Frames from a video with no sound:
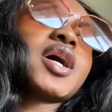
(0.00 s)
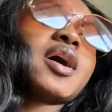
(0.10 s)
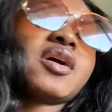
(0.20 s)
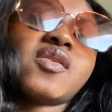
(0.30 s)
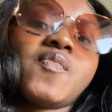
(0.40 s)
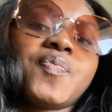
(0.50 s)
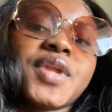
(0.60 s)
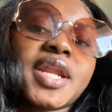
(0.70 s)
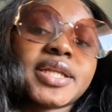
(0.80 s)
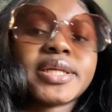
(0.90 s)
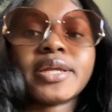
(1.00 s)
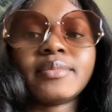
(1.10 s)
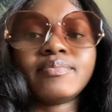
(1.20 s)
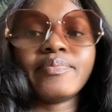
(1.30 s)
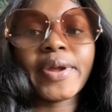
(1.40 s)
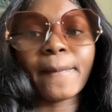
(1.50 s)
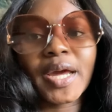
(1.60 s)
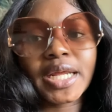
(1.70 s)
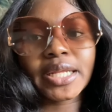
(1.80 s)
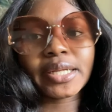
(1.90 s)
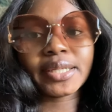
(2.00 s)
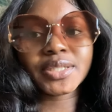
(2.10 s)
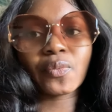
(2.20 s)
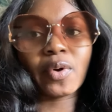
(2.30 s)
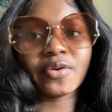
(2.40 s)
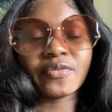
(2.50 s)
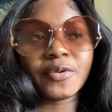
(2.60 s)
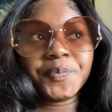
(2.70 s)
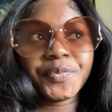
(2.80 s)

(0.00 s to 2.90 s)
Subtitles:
And I did make money at least one of them.